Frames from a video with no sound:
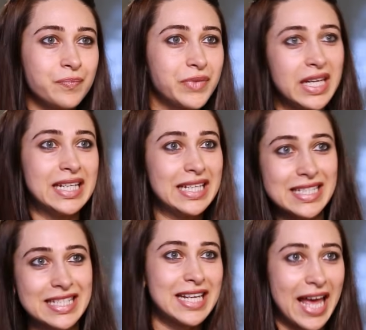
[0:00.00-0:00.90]

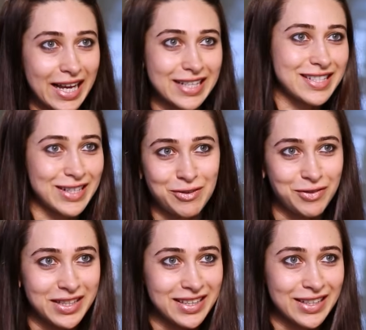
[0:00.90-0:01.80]
Indian snacks and
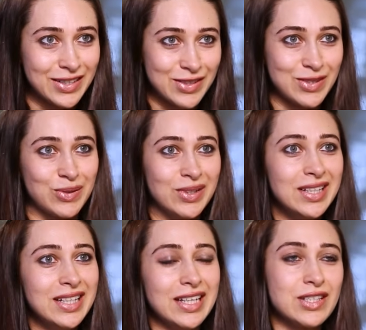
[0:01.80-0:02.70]
everything. So
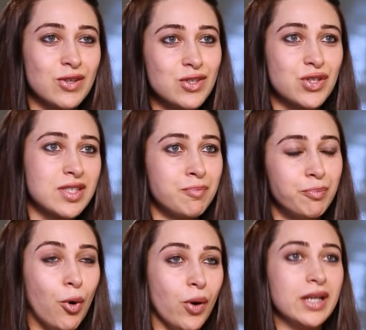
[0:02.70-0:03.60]
it's not just
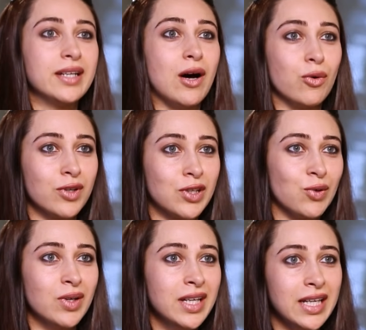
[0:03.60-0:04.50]
boiled down
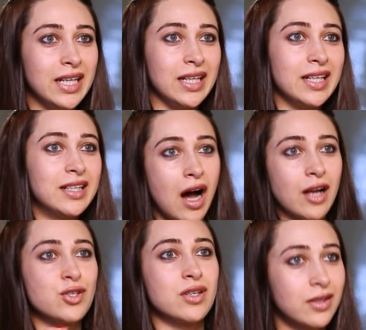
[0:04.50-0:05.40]
to eating
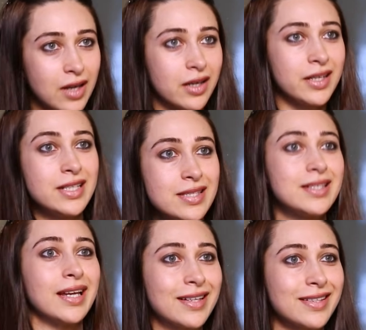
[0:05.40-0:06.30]
gajar, kakri
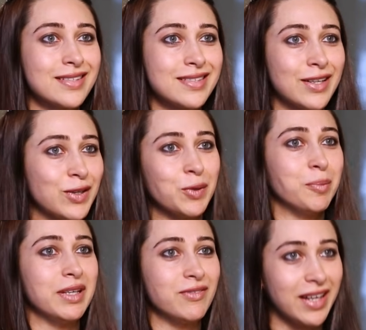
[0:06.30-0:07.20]
sticks and, you know,
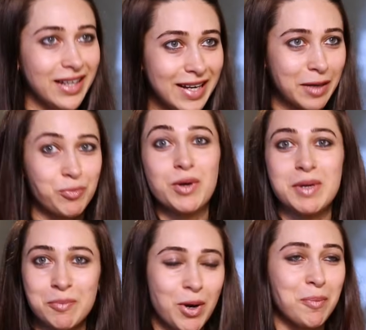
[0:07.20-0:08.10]
being very like prim
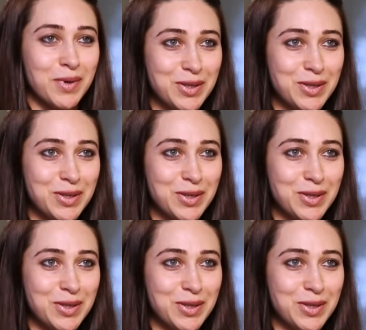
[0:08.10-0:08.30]
and proper.